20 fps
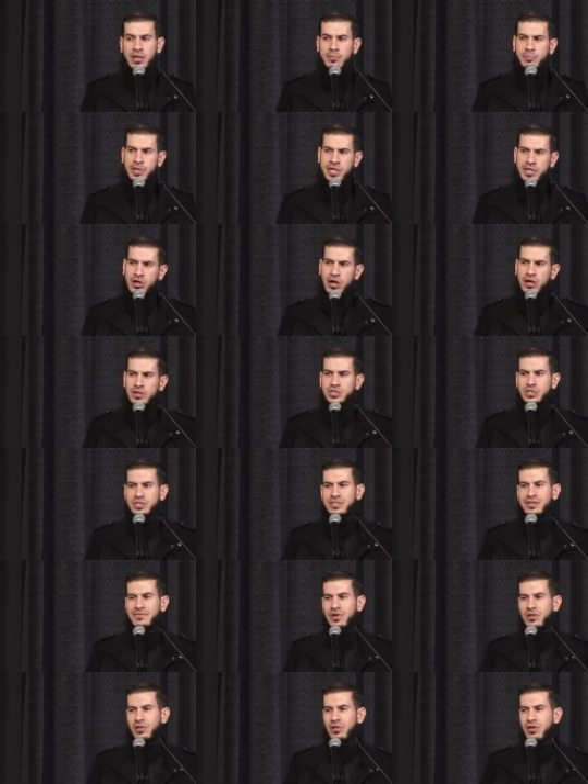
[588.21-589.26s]
Be
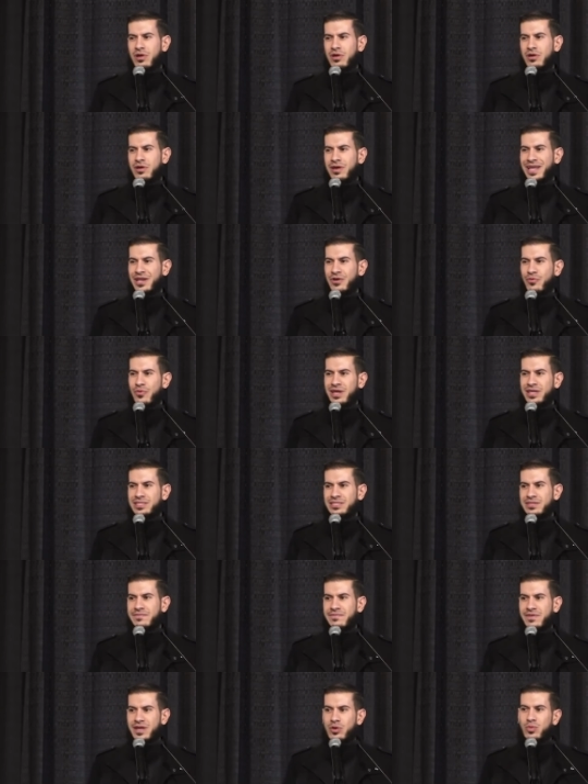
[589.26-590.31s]
conscious of Allah and
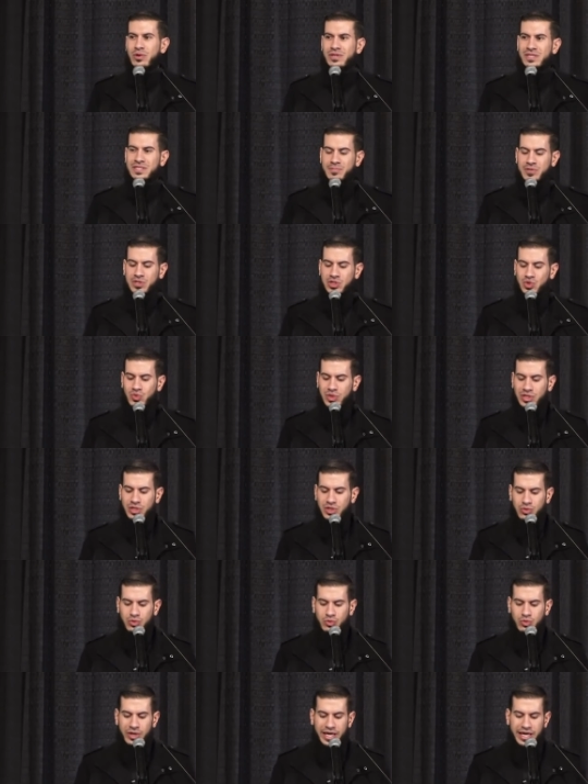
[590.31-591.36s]
rectify what is between
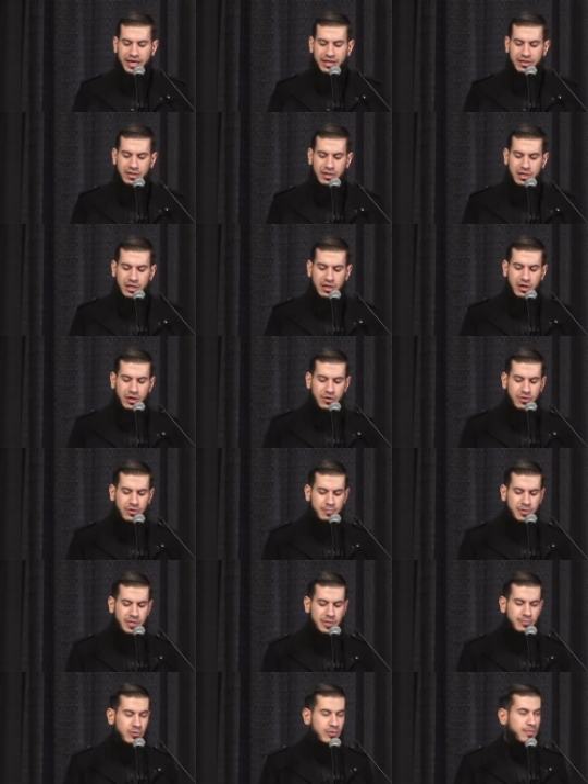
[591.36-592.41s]
you and other
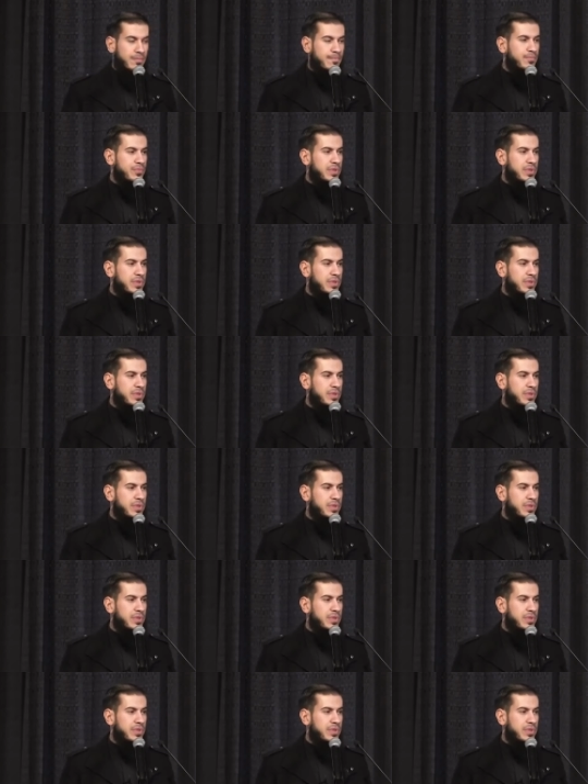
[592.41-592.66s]
people.